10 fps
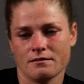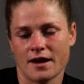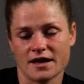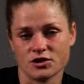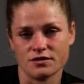
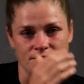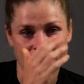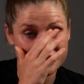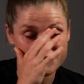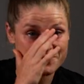makes you
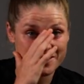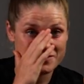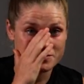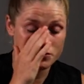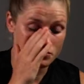makes you
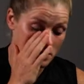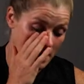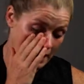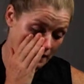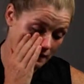vulnerable,
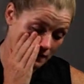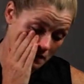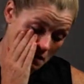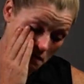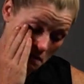and
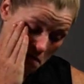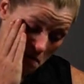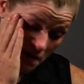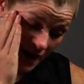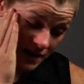
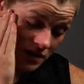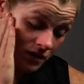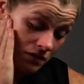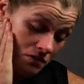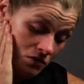that is
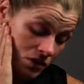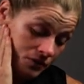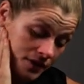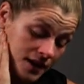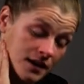
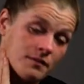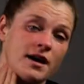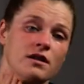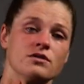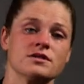thinking
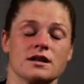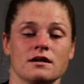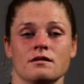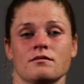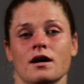about
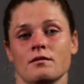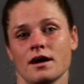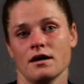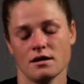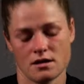losing mum
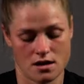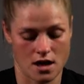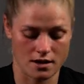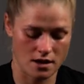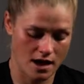
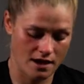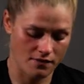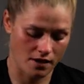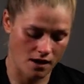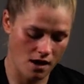and
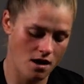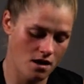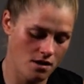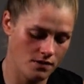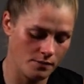even
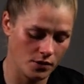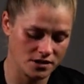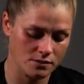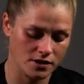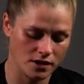the
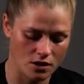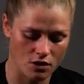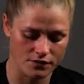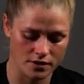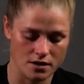possibility
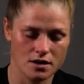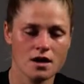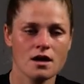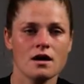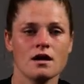of it.
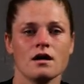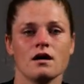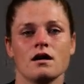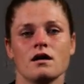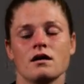
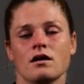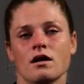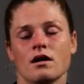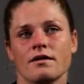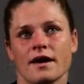
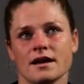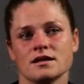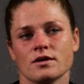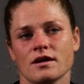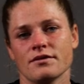That
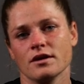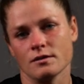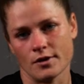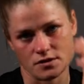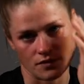is when I felt
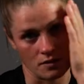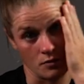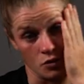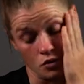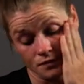the most
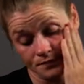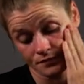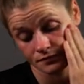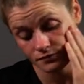vulnerable.